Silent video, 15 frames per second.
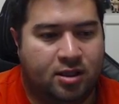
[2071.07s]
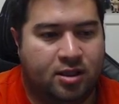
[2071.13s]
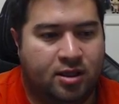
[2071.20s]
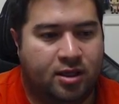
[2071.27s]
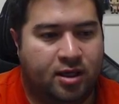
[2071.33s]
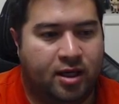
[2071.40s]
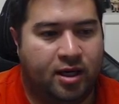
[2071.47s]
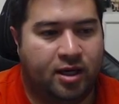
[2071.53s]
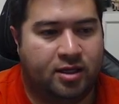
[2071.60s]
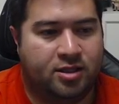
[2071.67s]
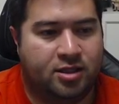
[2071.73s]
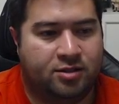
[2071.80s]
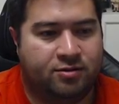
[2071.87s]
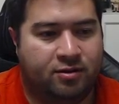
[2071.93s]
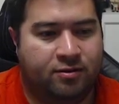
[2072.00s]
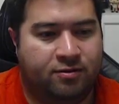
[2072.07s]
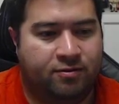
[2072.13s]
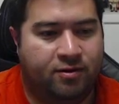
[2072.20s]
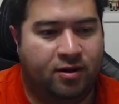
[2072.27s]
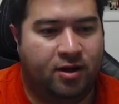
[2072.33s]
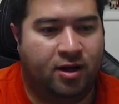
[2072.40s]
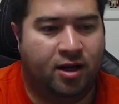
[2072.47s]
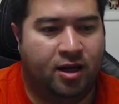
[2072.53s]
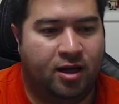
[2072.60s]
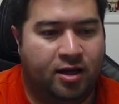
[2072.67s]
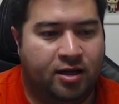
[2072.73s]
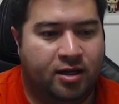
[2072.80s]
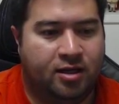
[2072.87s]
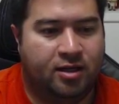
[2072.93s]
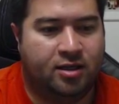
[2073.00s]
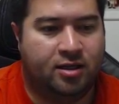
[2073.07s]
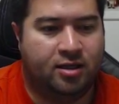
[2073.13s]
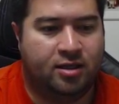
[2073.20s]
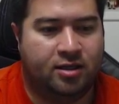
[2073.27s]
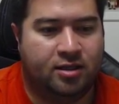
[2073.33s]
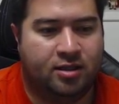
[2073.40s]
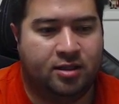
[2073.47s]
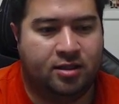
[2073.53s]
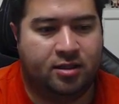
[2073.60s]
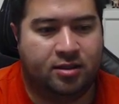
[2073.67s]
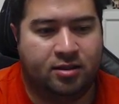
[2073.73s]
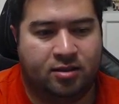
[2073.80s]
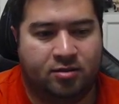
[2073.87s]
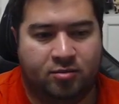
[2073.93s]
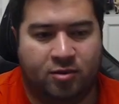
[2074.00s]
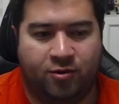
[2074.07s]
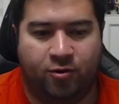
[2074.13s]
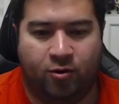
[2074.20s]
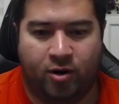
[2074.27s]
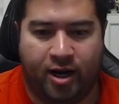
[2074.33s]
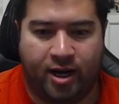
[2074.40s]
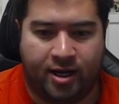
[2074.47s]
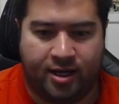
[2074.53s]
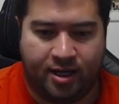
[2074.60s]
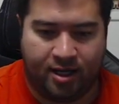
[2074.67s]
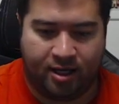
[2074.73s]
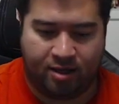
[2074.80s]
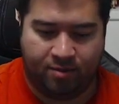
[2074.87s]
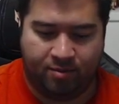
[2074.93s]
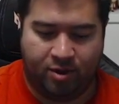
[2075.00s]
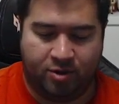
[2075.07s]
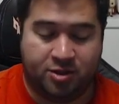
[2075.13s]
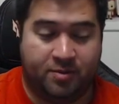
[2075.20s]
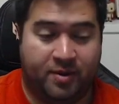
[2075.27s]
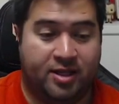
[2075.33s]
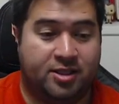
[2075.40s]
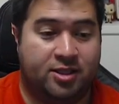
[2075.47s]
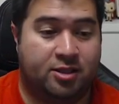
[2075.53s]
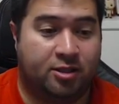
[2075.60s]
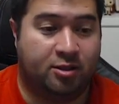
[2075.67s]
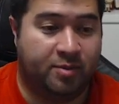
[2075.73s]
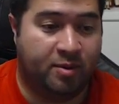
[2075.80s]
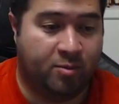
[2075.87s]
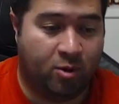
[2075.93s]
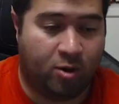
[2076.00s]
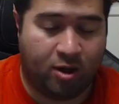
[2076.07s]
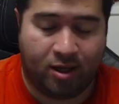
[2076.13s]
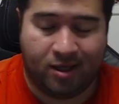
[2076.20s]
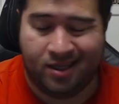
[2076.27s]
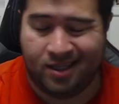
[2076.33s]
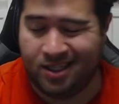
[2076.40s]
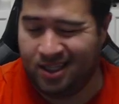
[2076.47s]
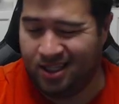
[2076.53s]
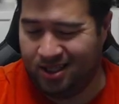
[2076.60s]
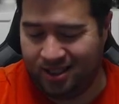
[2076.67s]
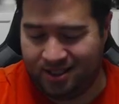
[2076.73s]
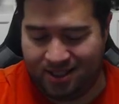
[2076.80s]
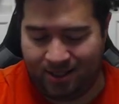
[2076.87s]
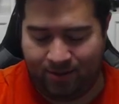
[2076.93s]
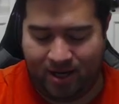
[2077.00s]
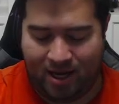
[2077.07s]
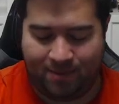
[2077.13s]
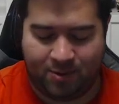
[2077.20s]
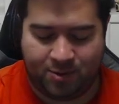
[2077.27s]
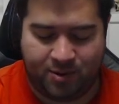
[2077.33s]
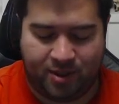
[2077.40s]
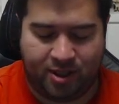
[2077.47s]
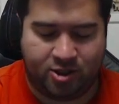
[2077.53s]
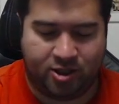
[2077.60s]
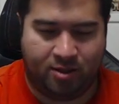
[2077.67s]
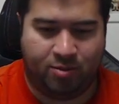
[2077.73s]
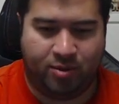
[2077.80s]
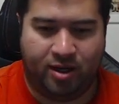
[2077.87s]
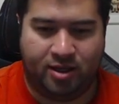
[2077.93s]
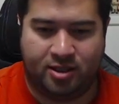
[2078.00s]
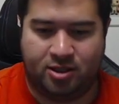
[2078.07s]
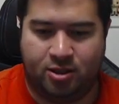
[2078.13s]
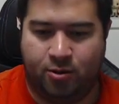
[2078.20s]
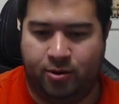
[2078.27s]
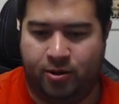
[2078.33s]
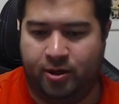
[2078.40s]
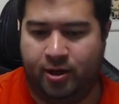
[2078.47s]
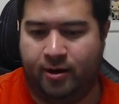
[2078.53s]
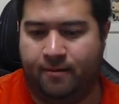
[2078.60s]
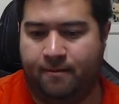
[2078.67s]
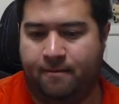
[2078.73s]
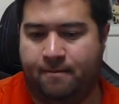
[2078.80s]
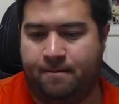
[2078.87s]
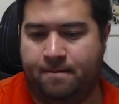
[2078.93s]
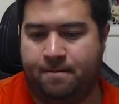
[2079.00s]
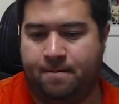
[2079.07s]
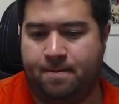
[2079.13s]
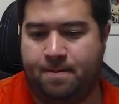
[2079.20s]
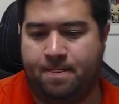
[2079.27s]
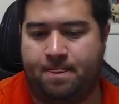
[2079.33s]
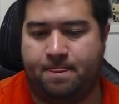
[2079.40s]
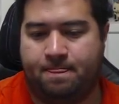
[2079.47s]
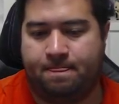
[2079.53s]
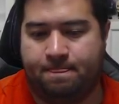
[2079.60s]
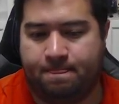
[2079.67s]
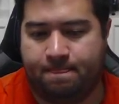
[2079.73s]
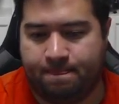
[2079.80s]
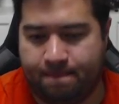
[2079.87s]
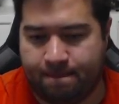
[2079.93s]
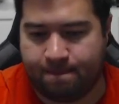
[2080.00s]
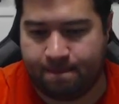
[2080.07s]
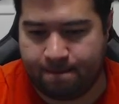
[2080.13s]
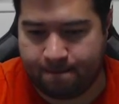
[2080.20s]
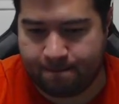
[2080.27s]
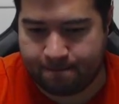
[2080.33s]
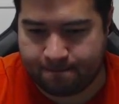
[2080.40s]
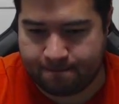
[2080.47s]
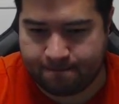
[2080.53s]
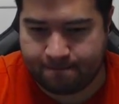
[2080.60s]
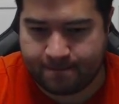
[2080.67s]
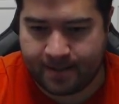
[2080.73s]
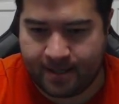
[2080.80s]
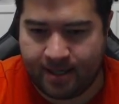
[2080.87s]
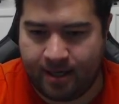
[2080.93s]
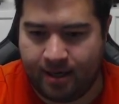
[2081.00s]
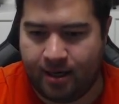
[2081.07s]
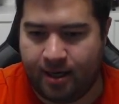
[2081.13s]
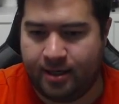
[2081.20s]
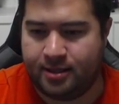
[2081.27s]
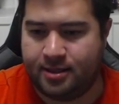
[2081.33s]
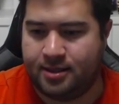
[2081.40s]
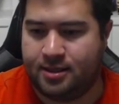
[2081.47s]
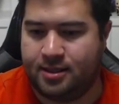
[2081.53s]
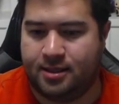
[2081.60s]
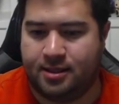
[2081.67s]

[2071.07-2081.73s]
And just for fun, before I kind of compose the message a little bit more, let's see what happens when I try to print out the total here. All right.